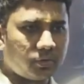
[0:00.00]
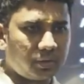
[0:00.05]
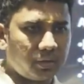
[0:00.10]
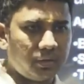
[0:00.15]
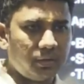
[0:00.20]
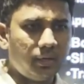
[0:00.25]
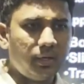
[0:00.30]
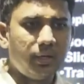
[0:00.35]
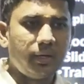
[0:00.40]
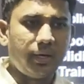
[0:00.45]

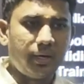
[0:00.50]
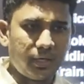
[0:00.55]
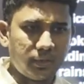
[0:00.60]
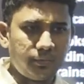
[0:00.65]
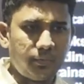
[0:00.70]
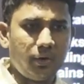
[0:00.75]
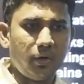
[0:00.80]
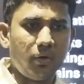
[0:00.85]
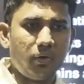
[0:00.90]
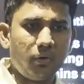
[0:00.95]
motion,
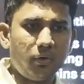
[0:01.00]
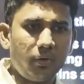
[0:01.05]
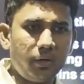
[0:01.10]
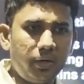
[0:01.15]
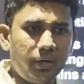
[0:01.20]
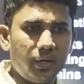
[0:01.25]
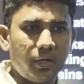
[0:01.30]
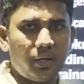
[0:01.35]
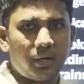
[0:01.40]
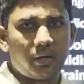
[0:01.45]
as we all
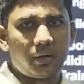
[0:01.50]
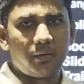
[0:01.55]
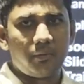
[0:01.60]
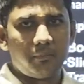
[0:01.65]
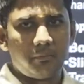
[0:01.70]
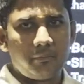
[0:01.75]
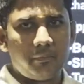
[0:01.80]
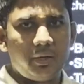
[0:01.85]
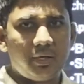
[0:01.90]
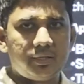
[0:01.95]
know in our
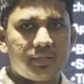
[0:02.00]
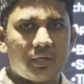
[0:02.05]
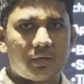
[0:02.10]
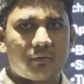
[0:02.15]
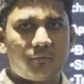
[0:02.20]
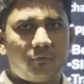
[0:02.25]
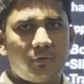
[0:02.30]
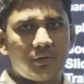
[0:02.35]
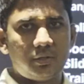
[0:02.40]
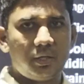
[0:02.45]
basic
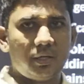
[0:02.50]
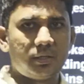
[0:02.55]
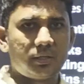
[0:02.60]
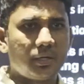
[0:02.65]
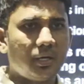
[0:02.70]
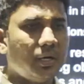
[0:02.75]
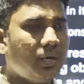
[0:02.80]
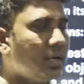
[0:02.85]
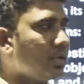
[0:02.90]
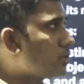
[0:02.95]
physics.